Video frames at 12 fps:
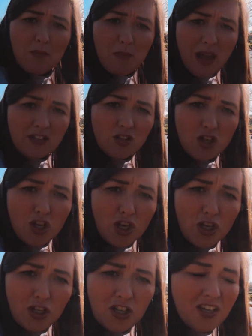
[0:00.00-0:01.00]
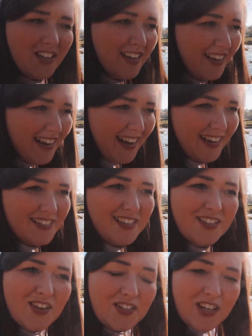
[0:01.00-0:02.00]
my turn. And I
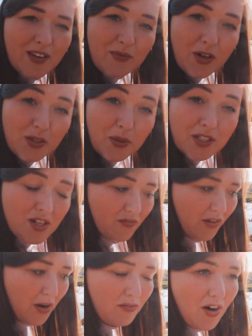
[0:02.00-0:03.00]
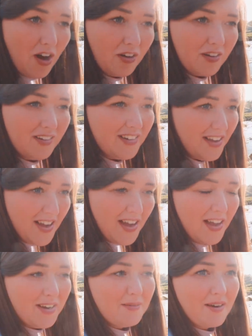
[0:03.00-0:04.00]
said, your turn, what? Do you want to throw a rock?
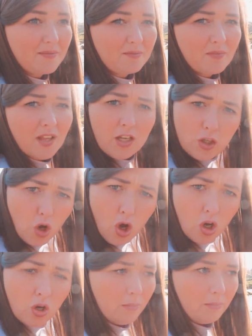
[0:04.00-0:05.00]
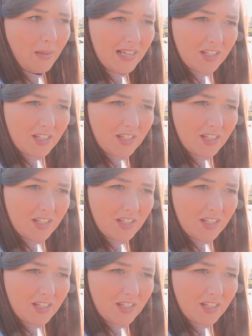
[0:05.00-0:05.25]
And he went, no, my